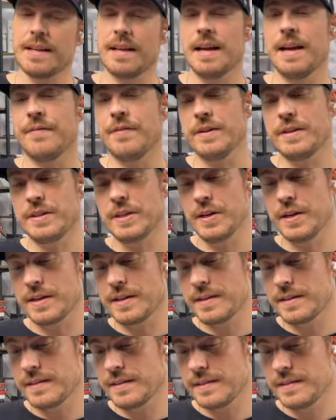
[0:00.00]
if it
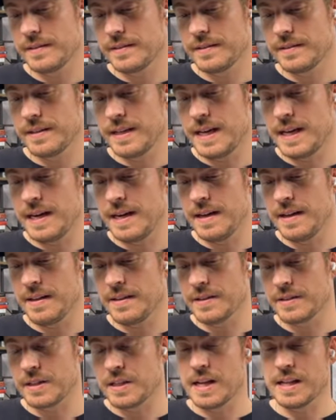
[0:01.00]
took,
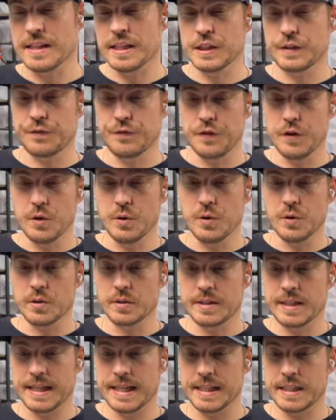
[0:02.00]
there's a lot less fuel
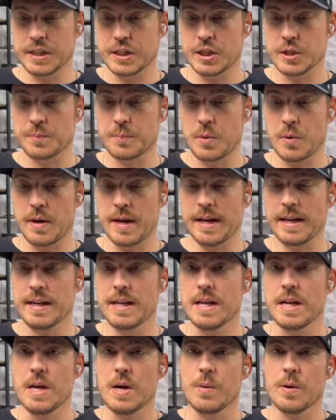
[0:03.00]
to get to this point,
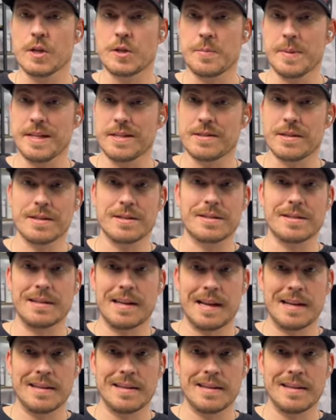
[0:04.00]
which means